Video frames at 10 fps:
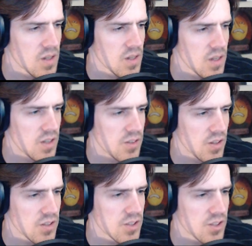He's
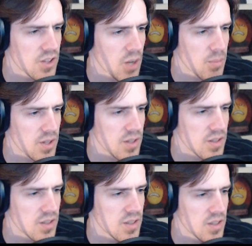not stopping.
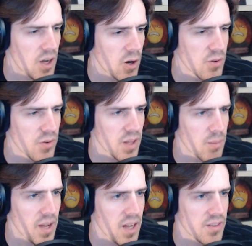I don't even know if I can get
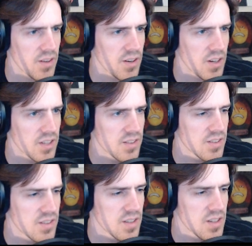back there. That's
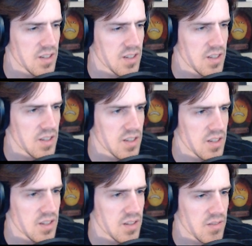
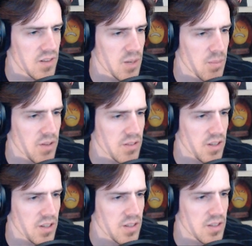very
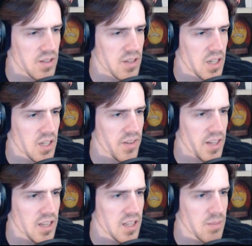puzzling. If I
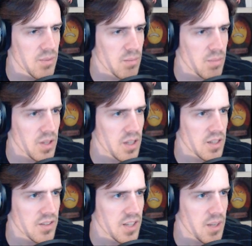clean up the blood,
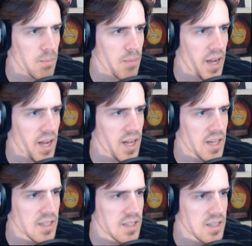does he get mad?